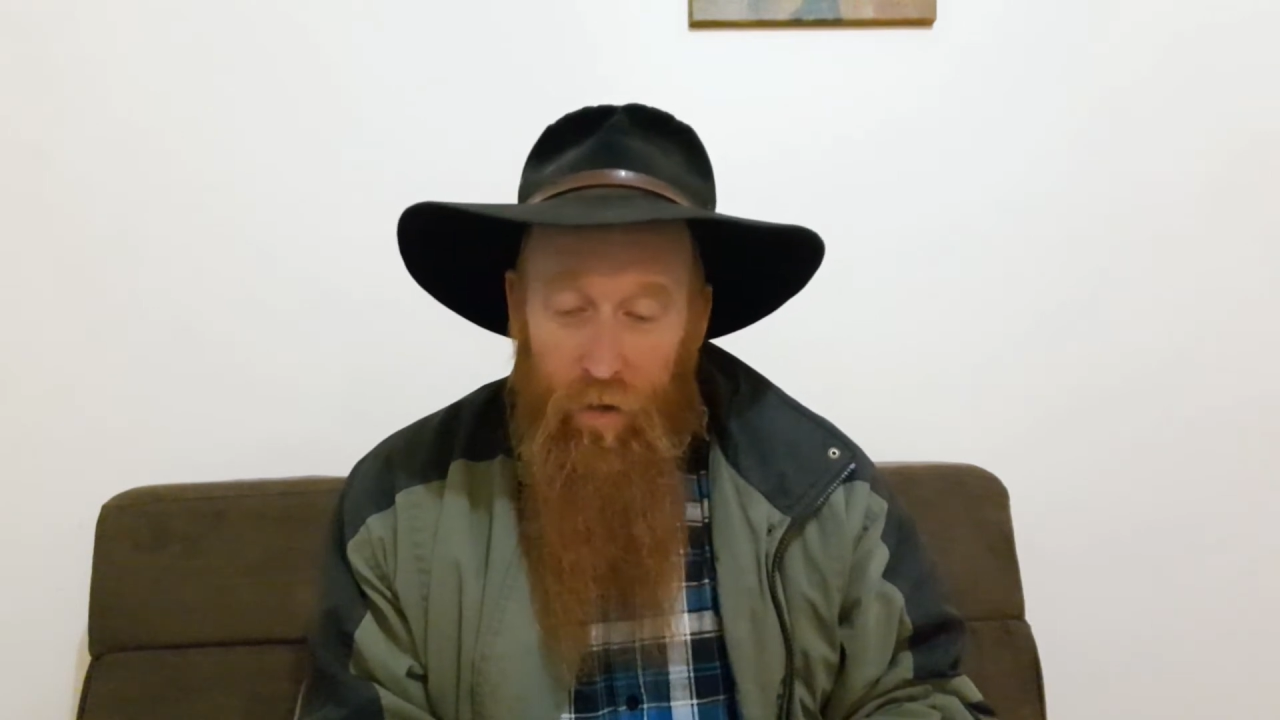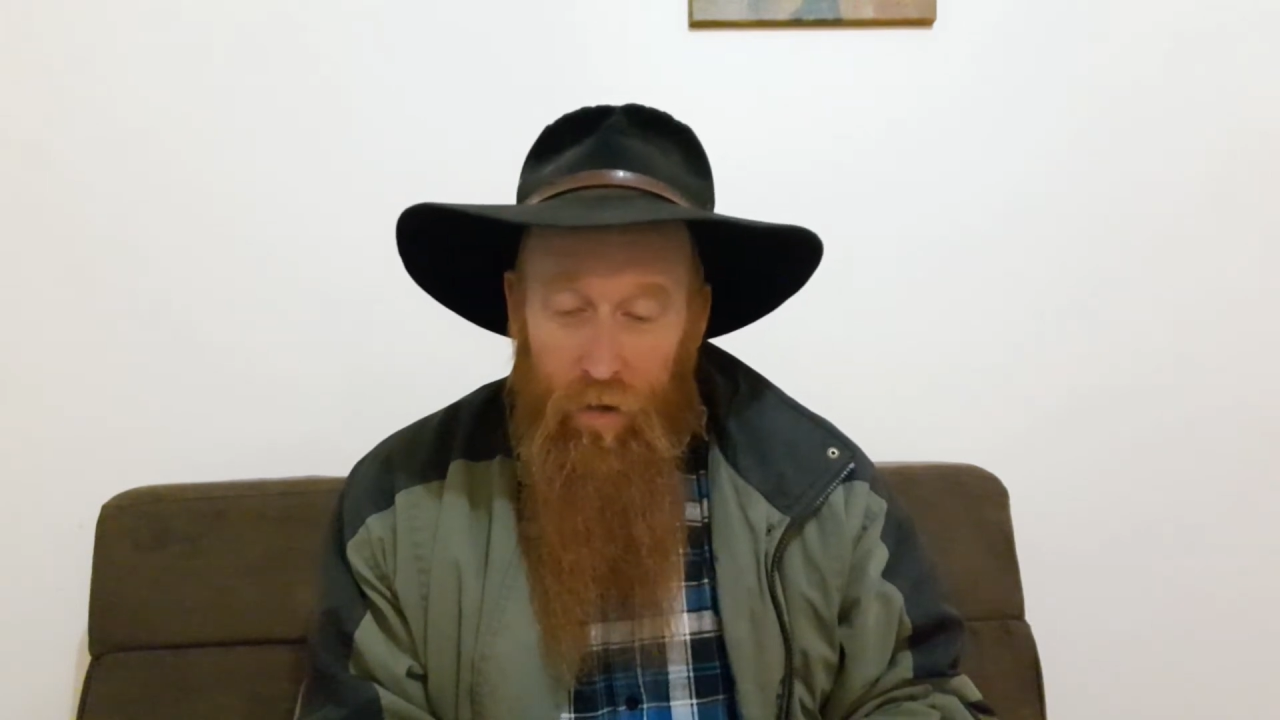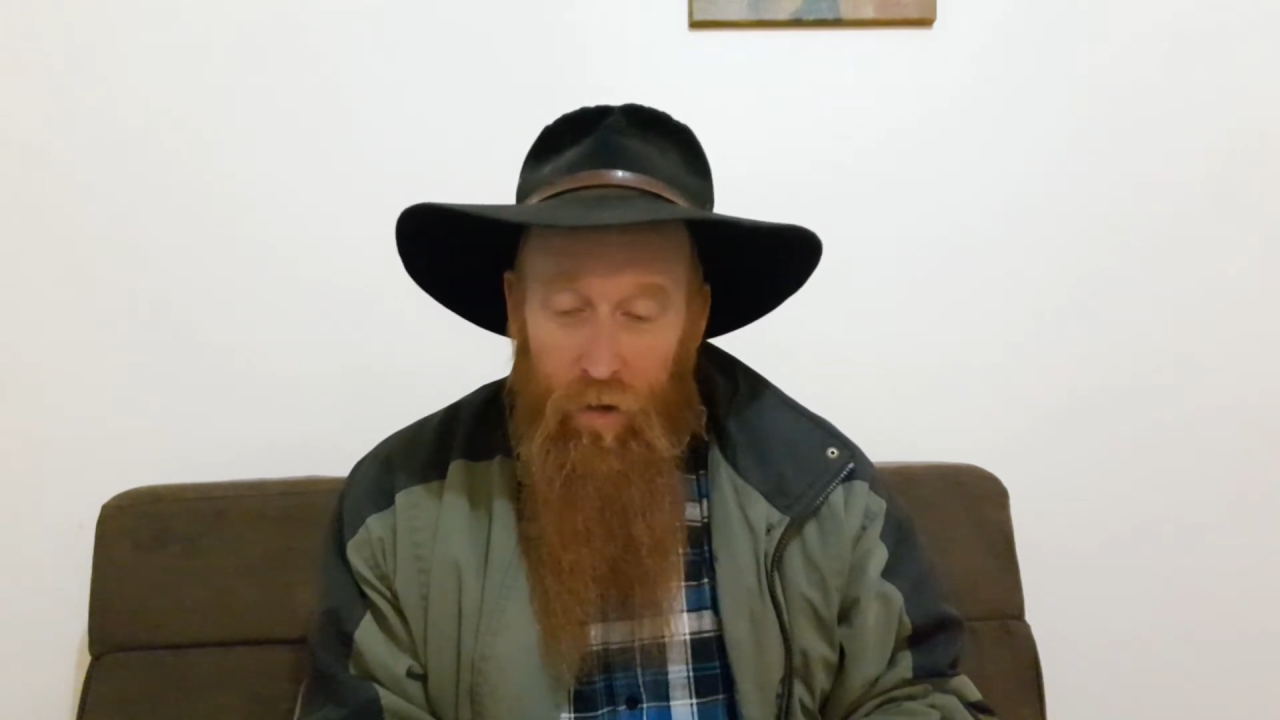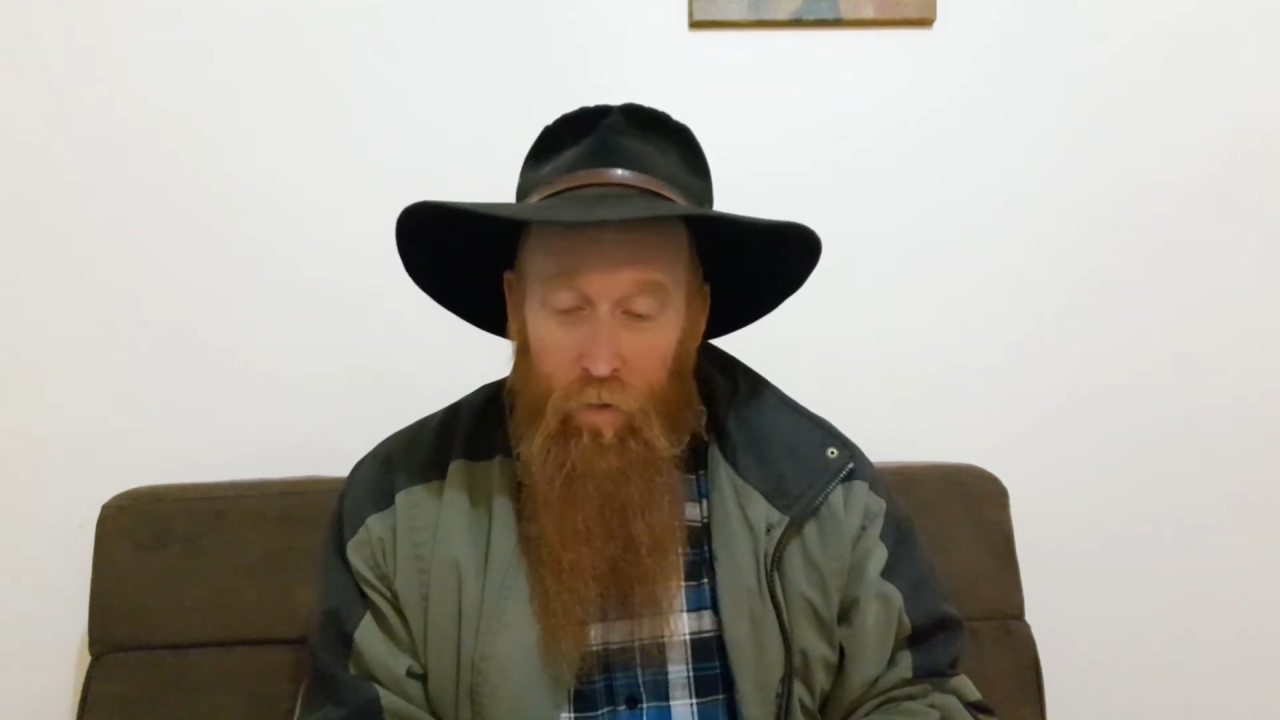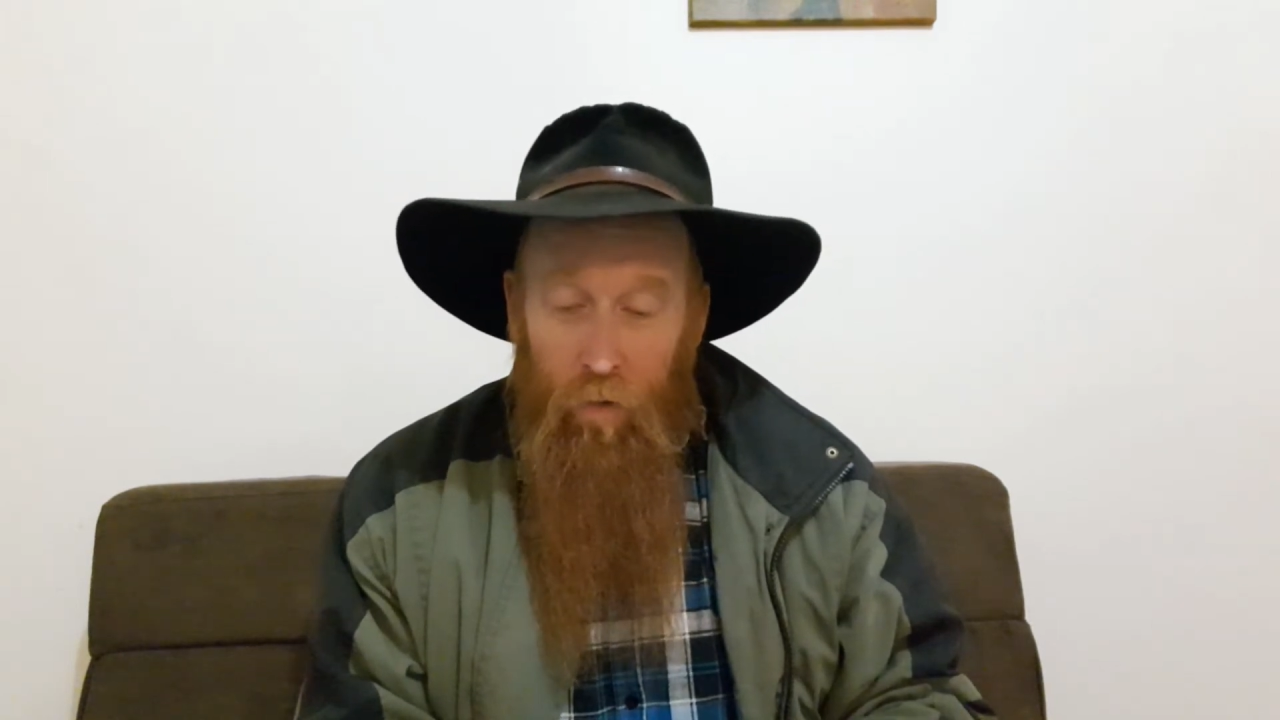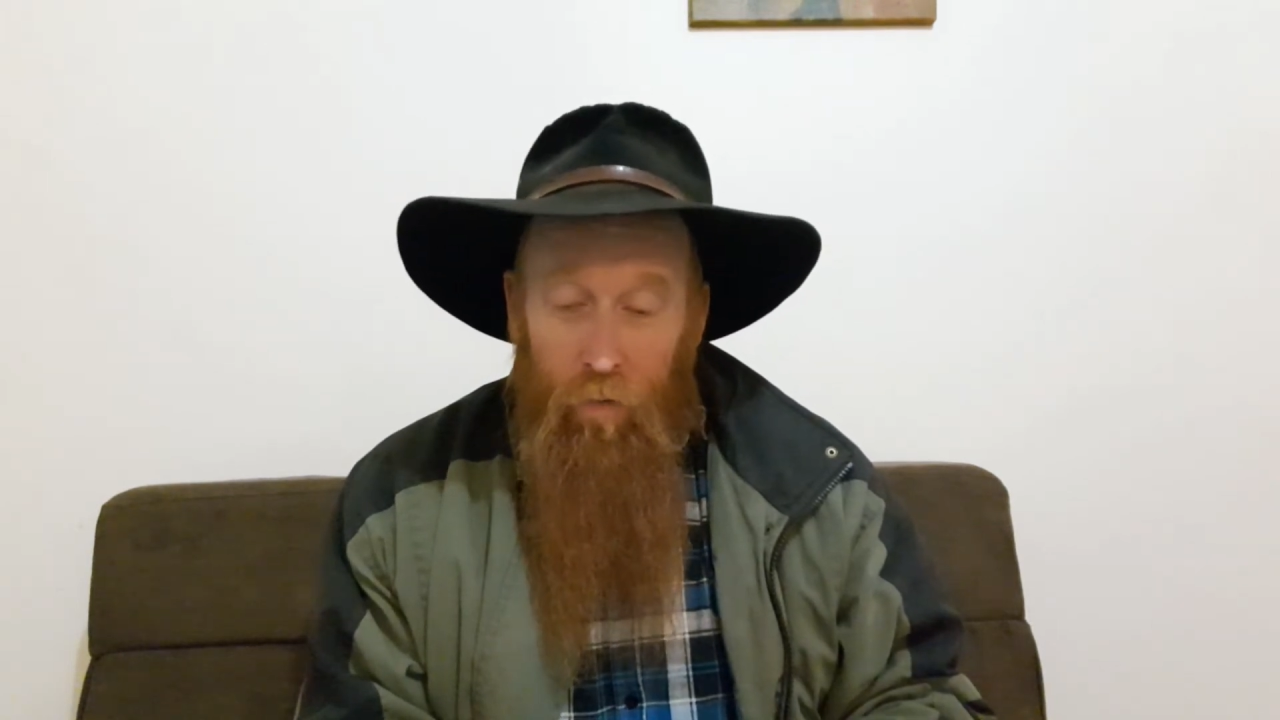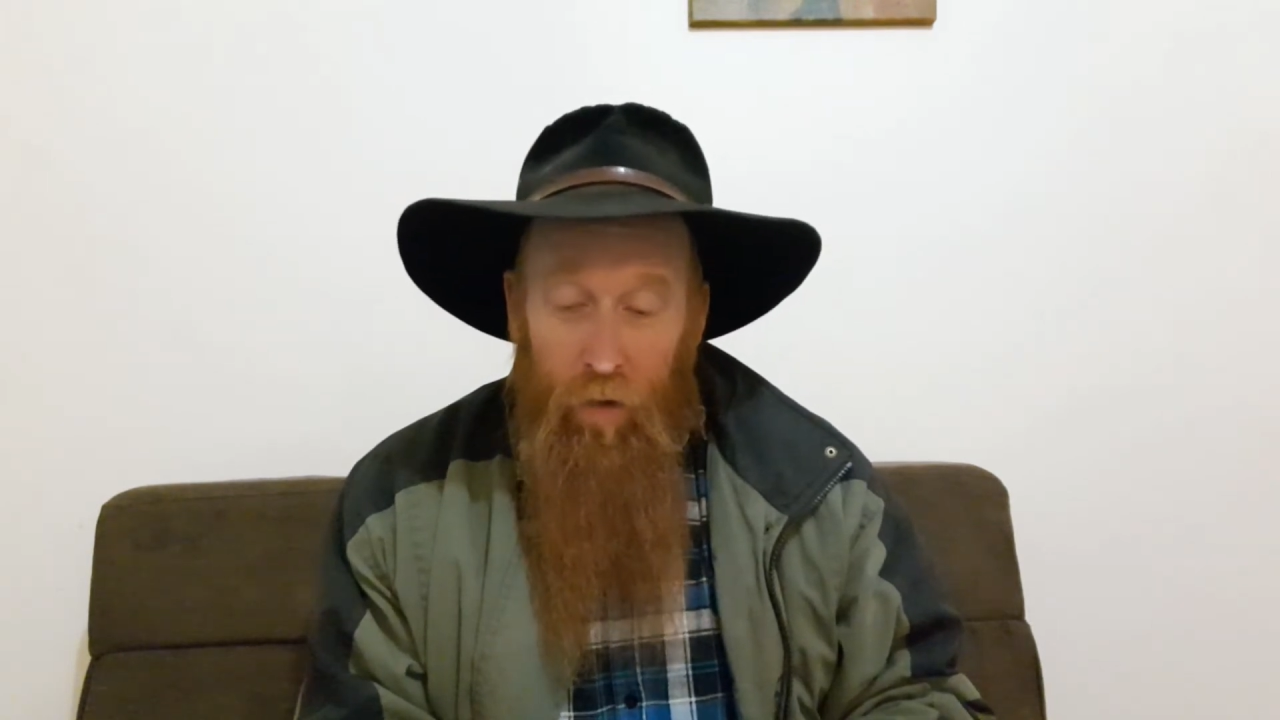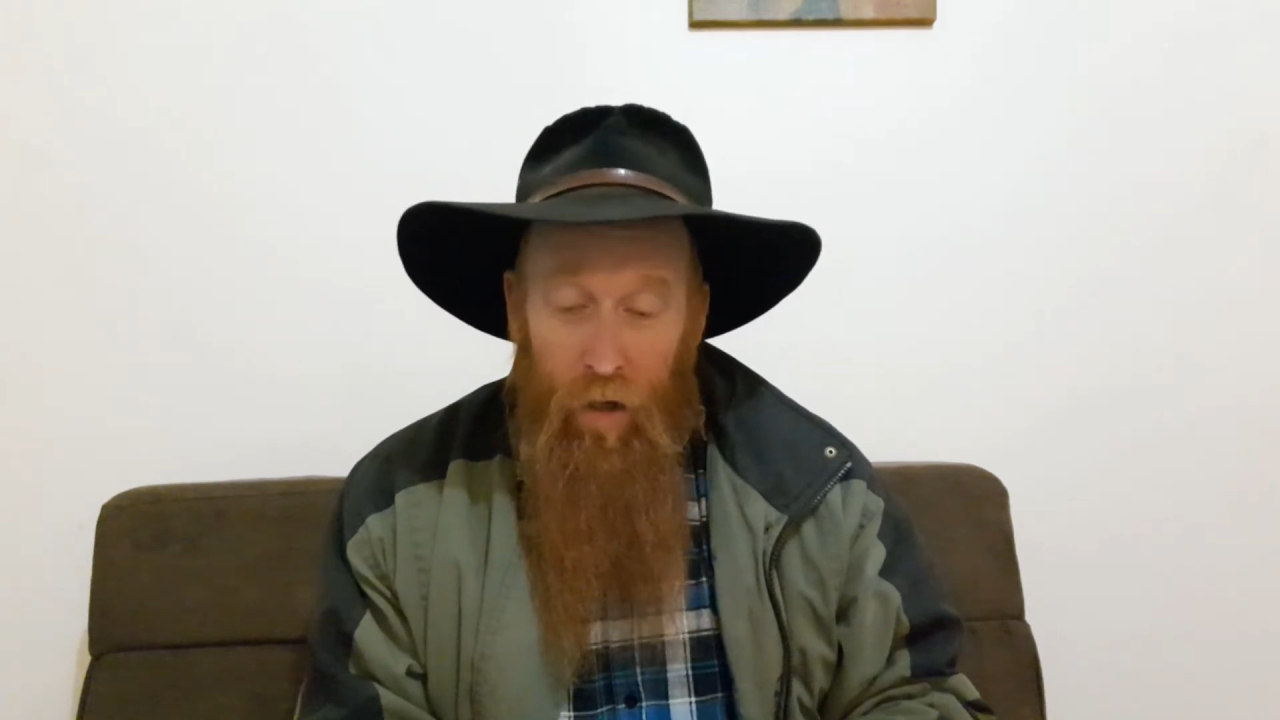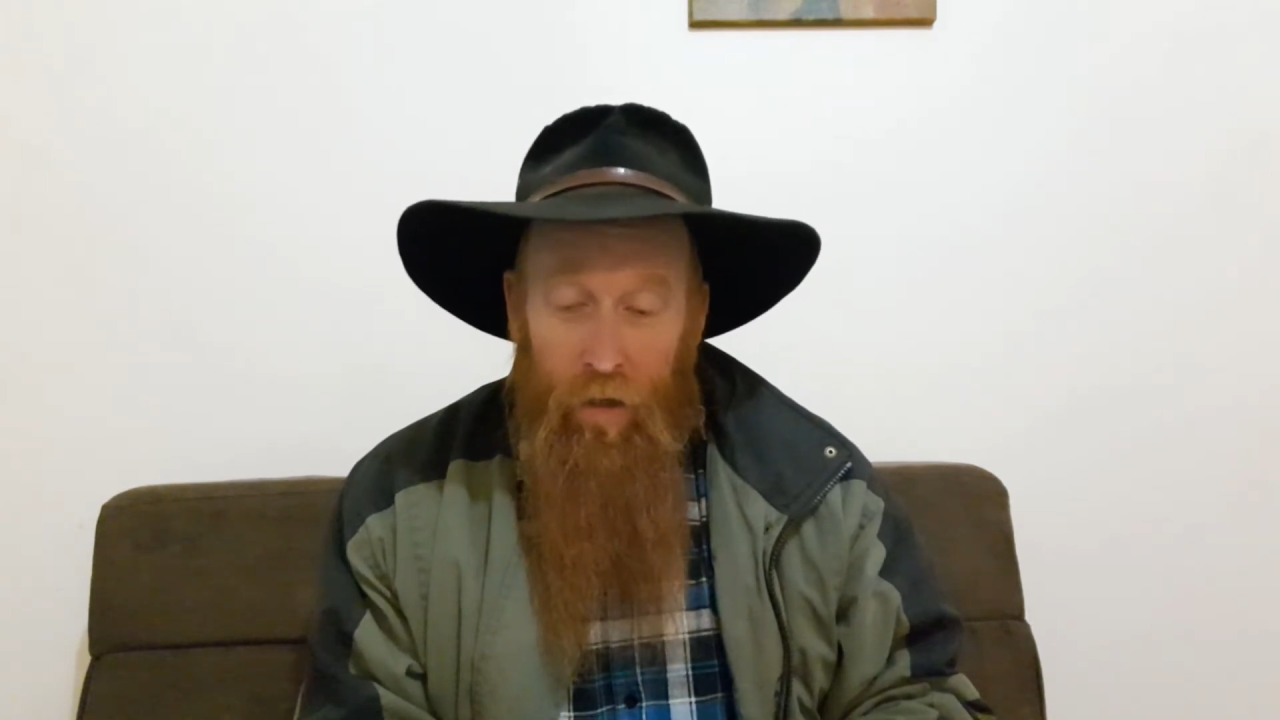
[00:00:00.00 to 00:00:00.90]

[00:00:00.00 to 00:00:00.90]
you will by